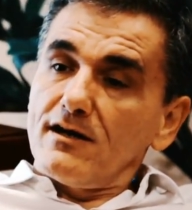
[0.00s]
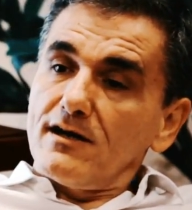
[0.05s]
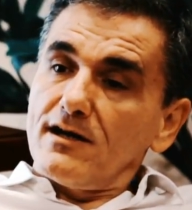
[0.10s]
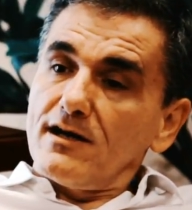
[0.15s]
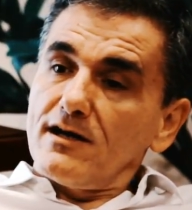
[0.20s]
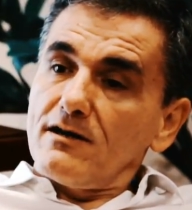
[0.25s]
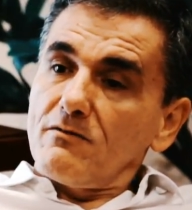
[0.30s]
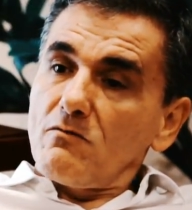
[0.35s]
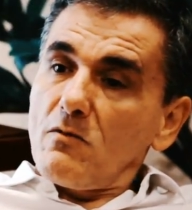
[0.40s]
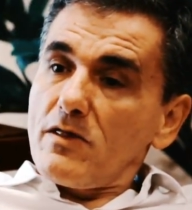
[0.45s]

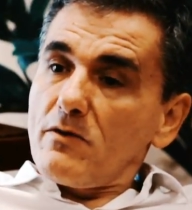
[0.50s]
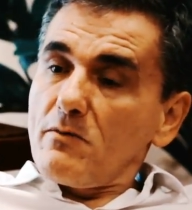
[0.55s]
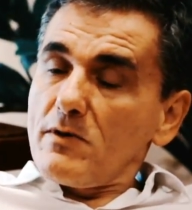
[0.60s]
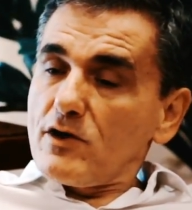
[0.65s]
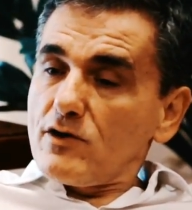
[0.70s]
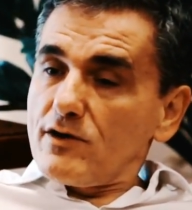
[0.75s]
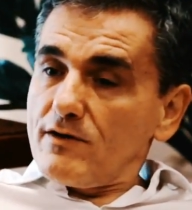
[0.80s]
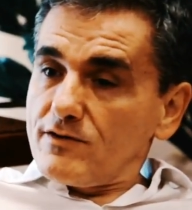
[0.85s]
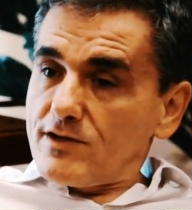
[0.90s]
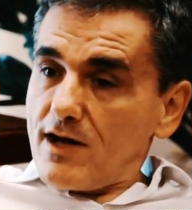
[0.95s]
whether
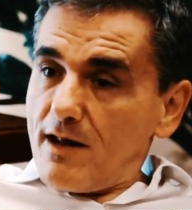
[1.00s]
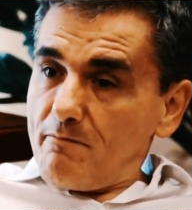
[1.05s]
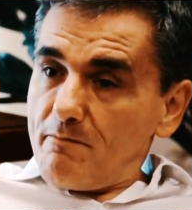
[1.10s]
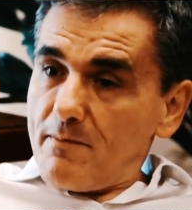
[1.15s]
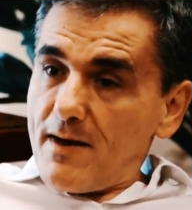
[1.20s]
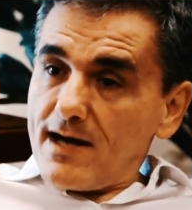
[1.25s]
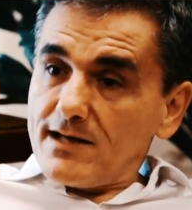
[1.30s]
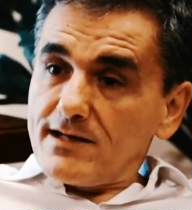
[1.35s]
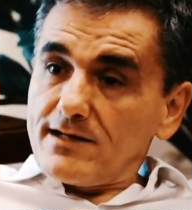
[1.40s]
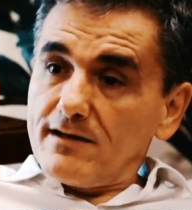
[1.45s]
we could have
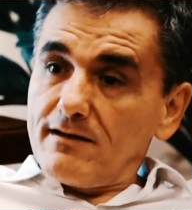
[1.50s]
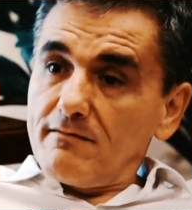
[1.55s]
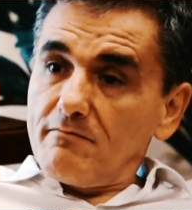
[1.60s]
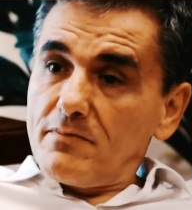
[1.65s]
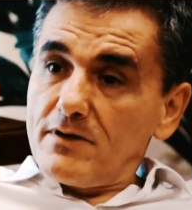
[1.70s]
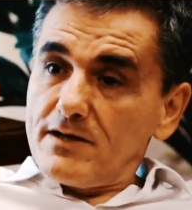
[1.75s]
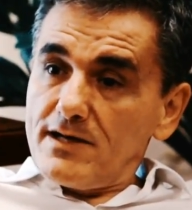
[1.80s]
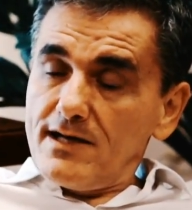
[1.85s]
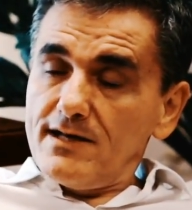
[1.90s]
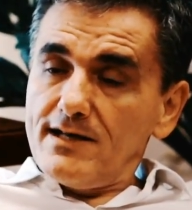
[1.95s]
done better.
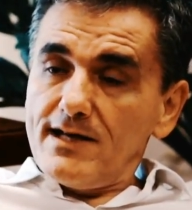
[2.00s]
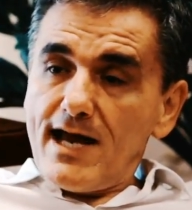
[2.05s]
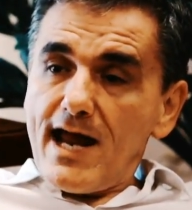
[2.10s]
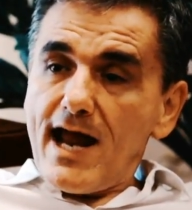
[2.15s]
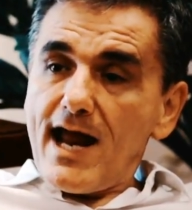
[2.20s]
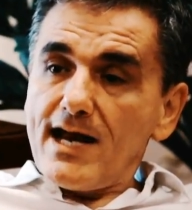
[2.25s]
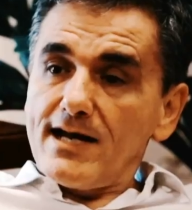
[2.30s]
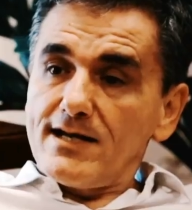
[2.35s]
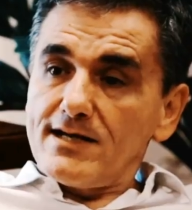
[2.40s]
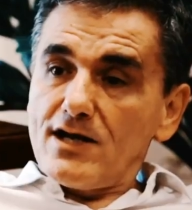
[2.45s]
But in
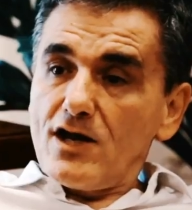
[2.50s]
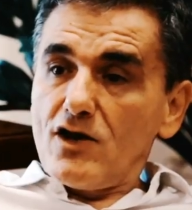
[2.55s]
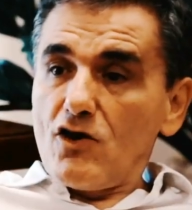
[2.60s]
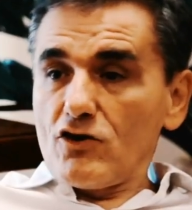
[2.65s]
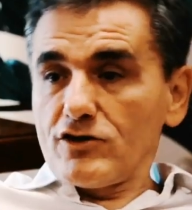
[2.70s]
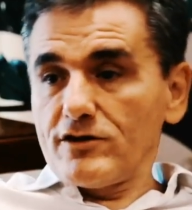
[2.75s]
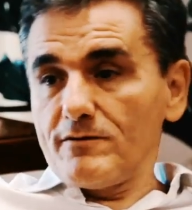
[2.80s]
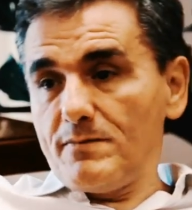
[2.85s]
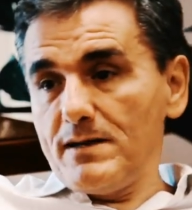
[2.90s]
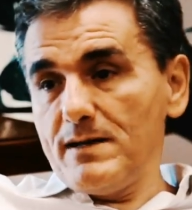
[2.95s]
the end, a
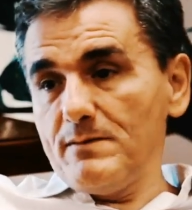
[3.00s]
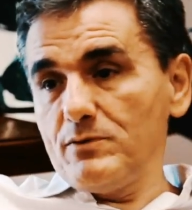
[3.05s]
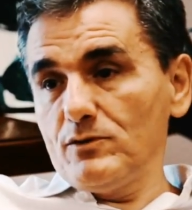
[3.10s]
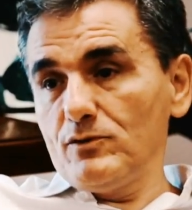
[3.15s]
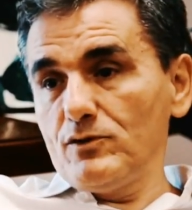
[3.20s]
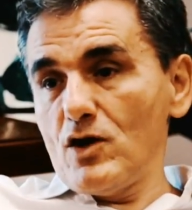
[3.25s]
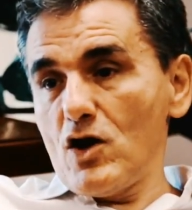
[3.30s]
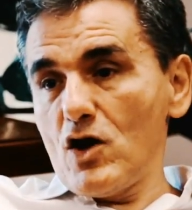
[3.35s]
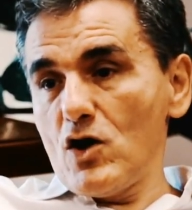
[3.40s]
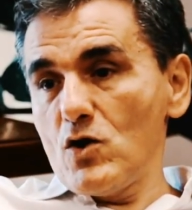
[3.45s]
lot of
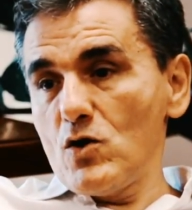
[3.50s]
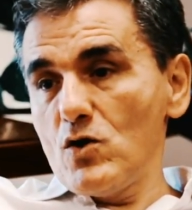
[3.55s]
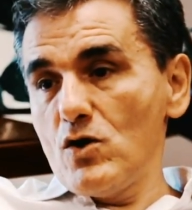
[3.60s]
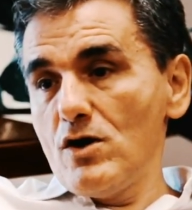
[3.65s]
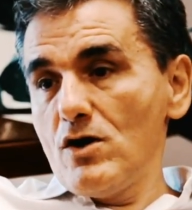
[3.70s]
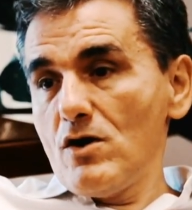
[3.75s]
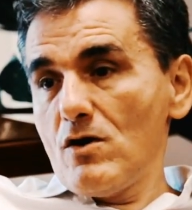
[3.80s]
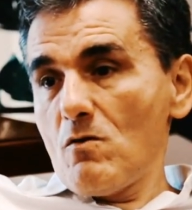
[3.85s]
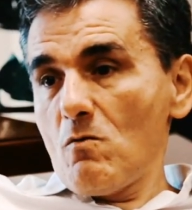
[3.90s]
people know